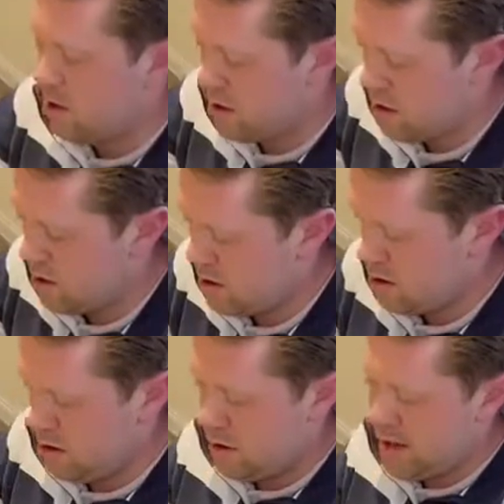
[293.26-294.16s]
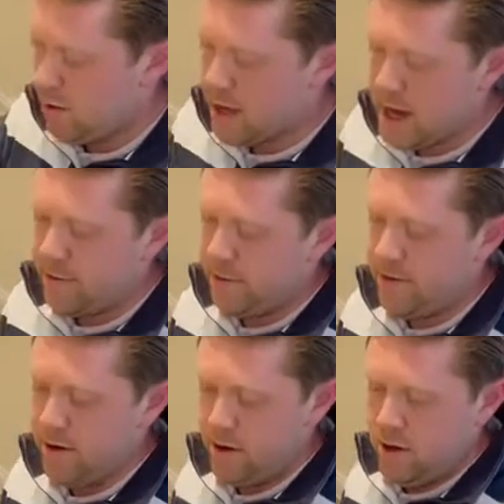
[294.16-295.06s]
And there we have
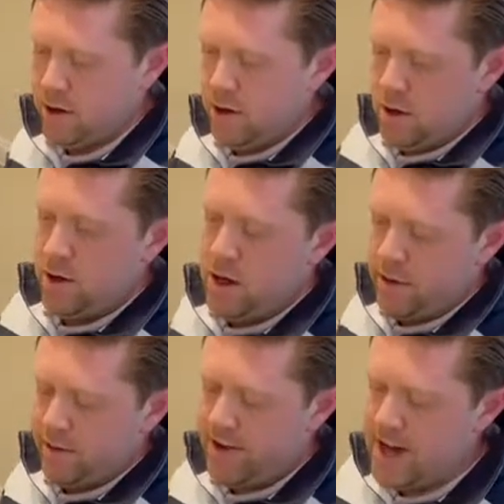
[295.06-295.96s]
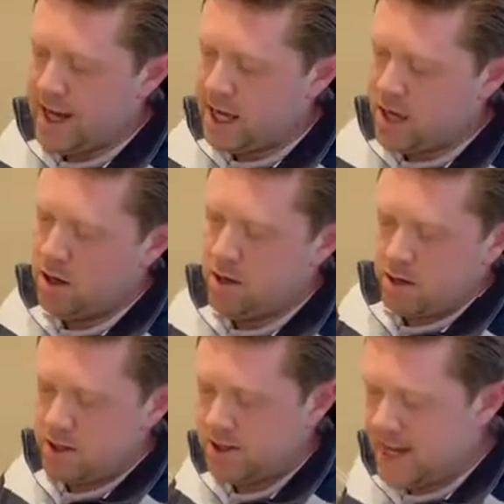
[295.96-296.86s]
fairly
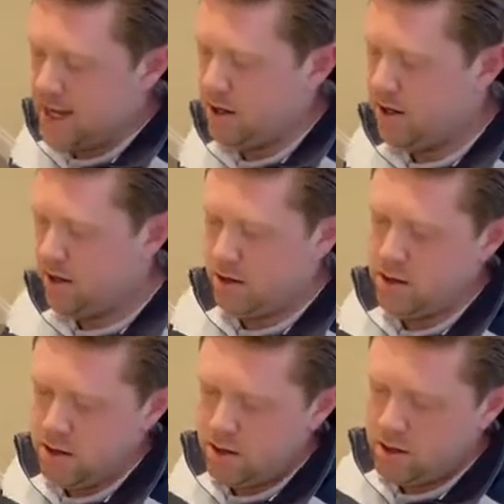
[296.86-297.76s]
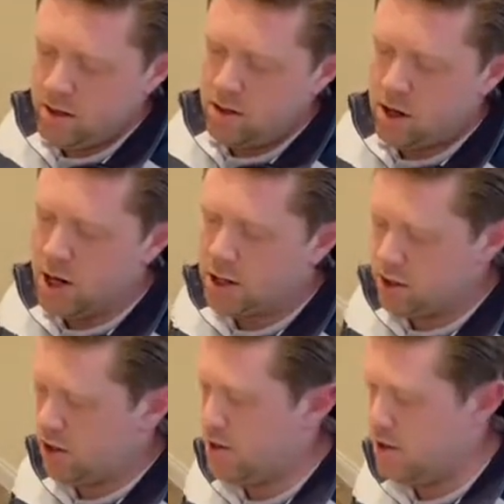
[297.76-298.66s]
standard high
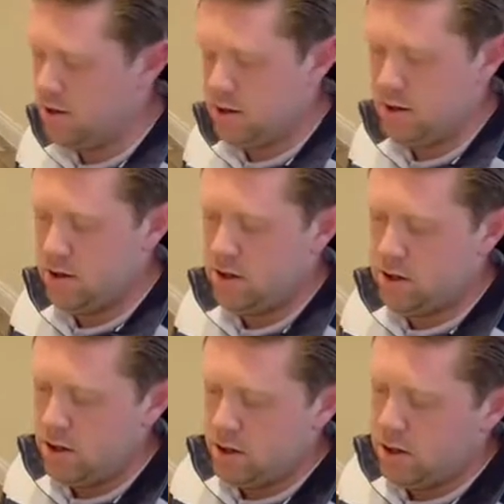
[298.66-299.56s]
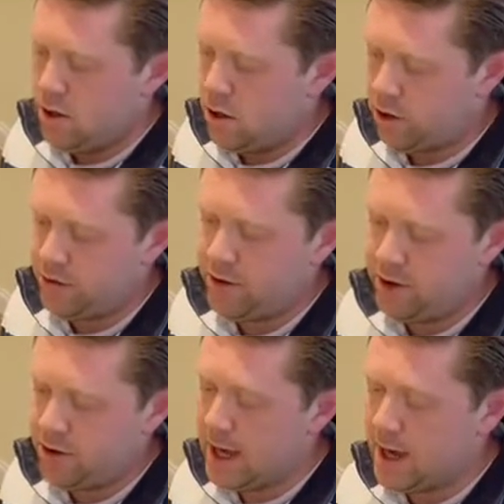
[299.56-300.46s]
shine Oxford toe
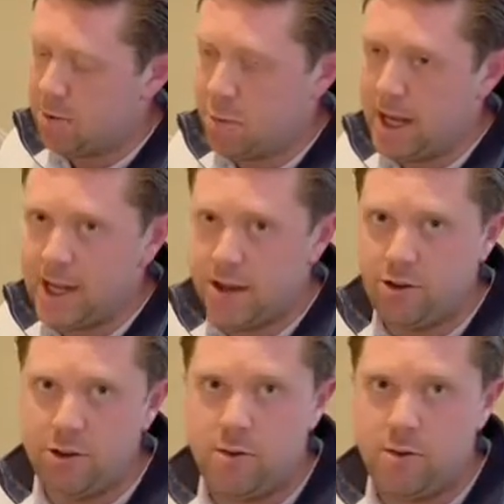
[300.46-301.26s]
cap, black leather shoe.